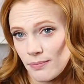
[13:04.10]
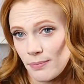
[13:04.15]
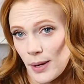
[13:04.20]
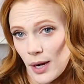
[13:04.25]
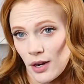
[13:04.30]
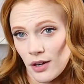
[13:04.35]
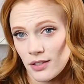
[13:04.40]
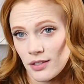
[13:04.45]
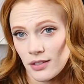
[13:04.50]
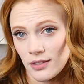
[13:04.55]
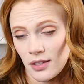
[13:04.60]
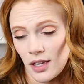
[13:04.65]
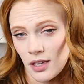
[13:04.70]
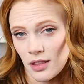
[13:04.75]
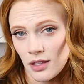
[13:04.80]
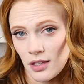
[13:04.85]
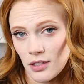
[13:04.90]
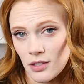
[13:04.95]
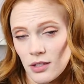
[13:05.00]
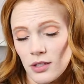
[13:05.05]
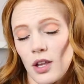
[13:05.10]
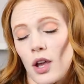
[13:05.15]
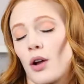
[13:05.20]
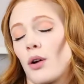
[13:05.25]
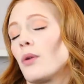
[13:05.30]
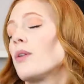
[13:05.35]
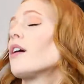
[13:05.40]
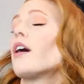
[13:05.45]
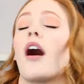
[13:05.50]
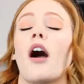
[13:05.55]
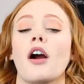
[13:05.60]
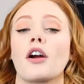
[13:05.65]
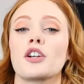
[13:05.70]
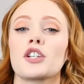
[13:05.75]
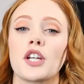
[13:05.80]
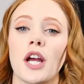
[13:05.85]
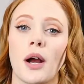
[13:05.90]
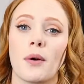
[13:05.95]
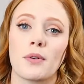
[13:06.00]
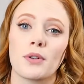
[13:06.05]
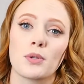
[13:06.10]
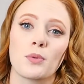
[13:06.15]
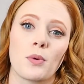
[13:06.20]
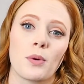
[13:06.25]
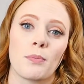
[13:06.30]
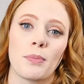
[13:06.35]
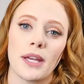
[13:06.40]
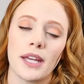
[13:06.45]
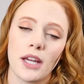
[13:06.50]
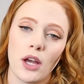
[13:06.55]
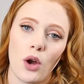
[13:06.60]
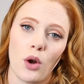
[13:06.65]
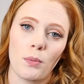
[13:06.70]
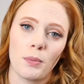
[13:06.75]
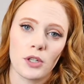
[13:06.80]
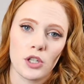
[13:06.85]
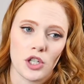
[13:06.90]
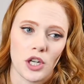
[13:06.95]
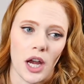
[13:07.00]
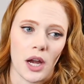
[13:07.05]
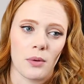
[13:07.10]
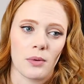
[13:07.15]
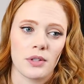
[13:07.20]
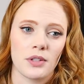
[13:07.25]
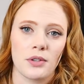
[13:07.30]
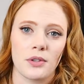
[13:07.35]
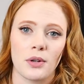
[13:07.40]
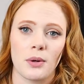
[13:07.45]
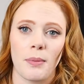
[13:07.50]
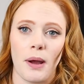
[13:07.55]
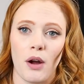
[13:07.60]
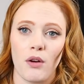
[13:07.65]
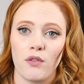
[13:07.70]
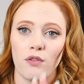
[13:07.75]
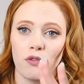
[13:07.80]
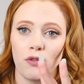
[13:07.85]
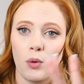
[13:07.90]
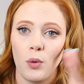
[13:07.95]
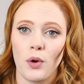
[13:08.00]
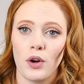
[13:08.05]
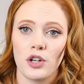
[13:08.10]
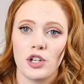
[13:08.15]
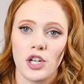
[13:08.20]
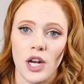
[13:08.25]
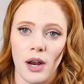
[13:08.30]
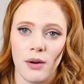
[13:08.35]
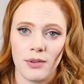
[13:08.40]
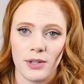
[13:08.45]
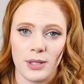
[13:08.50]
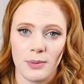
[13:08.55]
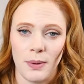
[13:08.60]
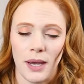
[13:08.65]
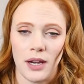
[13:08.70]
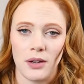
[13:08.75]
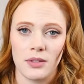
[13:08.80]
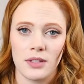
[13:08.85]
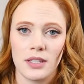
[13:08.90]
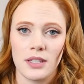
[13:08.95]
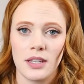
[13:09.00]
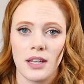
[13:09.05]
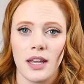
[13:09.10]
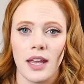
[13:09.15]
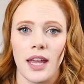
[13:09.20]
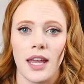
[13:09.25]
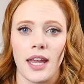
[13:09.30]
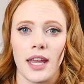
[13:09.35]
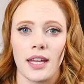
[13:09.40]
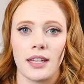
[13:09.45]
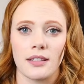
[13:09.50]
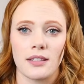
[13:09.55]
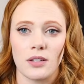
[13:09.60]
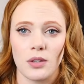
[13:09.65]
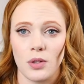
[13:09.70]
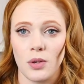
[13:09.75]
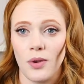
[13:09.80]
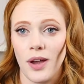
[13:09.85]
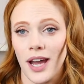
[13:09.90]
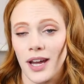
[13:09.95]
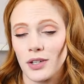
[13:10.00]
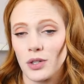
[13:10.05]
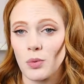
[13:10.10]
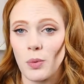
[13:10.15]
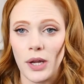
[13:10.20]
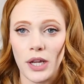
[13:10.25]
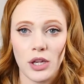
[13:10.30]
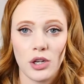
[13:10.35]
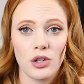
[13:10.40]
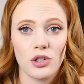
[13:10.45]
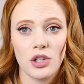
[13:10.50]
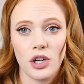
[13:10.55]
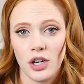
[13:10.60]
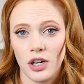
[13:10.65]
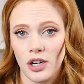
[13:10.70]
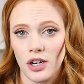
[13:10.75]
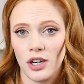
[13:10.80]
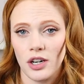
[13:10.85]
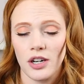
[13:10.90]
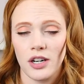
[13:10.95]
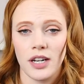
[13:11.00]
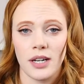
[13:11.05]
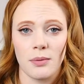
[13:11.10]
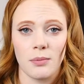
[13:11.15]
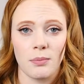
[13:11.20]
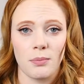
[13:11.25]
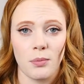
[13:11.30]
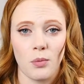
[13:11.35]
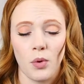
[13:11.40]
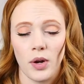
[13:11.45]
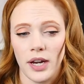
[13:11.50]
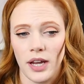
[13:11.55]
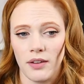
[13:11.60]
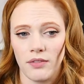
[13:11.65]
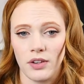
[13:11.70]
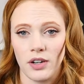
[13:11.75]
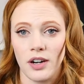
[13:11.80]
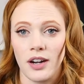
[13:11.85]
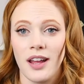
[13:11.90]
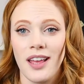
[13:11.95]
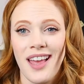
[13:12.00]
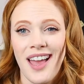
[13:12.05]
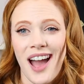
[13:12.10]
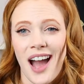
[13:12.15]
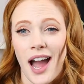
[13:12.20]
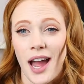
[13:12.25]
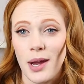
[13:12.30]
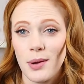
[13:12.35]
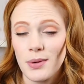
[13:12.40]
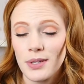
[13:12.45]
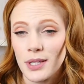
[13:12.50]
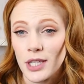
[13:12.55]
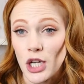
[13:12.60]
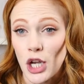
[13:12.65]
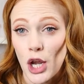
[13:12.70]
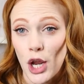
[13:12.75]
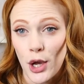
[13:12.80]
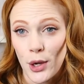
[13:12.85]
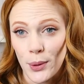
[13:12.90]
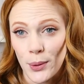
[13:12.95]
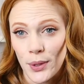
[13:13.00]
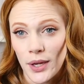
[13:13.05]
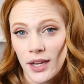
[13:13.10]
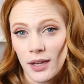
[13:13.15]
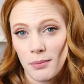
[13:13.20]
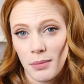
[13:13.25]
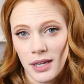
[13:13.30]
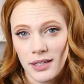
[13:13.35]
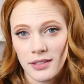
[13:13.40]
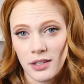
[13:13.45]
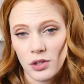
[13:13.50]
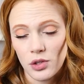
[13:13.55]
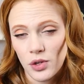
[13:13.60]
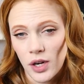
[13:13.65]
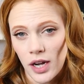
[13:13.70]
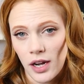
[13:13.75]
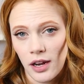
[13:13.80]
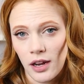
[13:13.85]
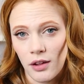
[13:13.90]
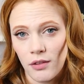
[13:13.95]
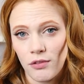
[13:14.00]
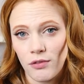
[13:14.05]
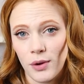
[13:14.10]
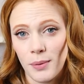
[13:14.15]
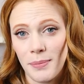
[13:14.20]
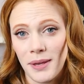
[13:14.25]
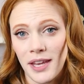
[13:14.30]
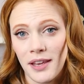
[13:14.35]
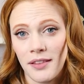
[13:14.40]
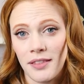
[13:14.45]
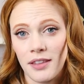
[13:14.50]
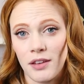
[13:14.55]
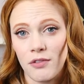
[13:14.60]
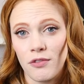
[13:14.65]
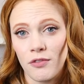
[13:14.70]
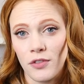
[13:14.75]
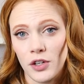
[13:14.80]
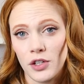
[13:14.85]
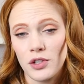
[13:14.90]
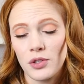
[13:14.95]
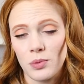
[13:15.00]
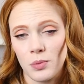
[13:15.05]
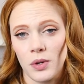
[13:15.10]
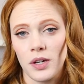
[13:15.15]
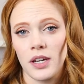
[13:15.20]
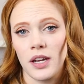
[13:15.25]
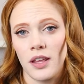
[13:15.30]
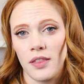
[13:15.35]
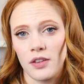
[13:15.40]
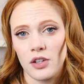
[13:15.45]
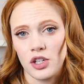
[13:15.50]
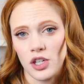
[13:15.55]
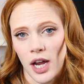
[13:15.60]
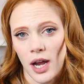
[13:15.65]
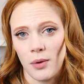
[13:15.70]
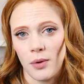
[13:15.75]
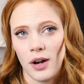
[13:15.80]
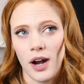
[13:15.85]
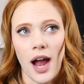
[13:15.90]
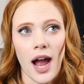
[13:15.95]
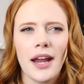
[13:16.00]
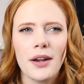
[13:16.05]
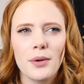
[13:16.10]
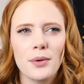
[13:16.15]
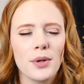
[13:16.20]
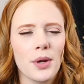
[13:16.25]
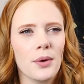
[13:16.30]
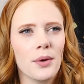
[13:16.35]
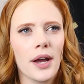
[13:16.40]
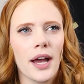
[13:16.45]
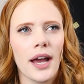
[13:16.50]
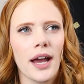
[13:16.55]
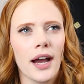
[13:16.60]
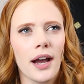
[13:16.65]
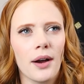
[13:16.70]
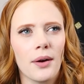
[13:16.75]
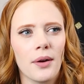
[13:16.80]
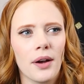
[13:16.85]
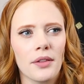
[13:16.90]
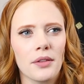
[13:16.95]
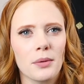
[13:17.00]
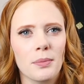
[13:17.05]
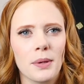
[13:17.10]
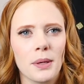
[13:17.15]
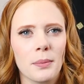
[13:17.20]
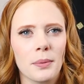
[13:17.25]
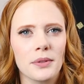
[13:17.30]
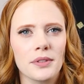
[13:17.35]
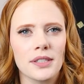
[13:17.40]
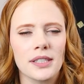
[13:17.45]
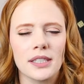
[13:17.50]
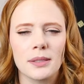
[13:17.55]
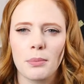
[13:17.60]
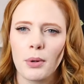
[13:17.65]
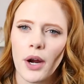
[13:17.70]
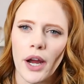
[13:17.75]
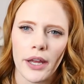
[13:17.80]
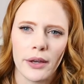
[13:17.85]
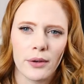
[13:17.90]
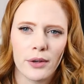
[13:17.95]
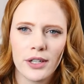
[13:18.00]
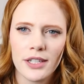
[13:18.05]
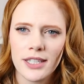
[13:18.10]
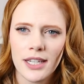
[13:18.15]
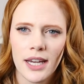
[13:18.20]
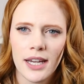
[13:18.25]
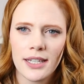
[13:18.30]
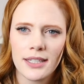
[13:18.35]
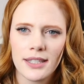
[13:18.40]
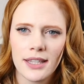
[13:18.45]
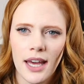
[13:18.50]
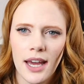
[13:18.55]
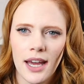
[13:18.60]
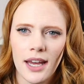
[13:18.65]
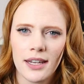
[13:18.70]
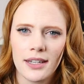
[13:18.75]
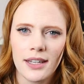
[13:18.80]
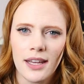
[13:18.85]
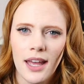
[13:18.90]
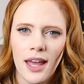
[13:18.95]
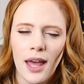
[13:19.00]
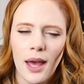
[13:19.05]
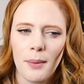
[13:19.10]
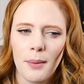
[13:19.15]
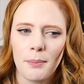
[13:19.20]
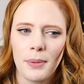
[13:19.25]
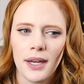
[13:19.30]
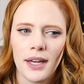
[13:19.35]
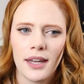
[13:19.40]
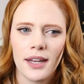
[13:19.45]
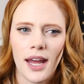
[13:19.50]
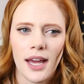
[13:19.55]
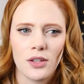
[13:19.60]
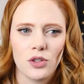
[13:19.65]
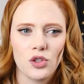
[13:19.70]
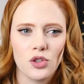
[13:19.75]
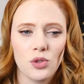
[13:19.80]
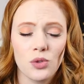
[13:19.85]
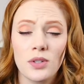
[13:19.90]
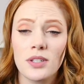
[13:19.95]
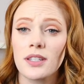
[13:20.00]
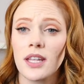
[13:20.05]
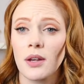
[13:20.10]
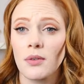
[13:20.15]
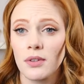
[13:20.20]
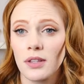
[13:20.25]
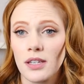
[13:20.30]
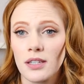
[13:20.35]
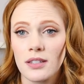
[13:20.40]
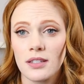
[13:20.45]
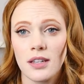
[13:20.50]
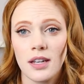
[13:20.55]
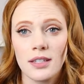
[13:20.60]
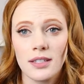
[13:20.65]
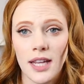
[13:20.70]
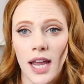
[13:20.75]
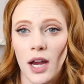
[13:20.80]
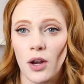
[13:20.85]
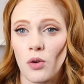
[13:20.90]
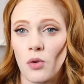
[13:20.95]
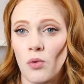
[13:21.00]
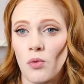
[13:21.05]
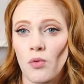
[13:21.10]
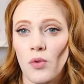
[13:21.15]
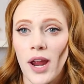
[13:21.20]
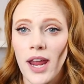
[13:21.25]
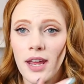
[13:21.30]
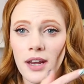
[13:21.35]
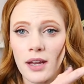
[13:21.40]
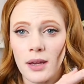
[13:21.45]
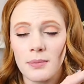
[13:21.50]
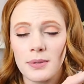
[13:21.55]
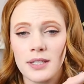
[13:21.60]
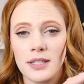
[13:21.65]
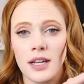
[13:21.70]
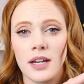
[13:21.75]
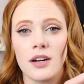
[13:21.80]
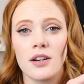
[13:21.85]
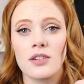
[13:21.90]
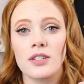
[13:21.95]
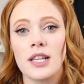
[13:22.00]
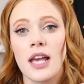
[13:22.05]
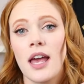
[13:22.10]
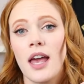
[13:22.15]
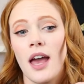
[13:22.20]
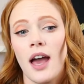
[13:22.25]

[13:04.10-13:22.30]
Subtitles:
barracks is like this. So our showers were big open showers. There were about 4 shower spouts, and so you had to wait your turn and whatever. I was known in basic training for being the first one in the shower. I don't know how other people didn't prioritize that, but as soon as they released us, I ran upstairs.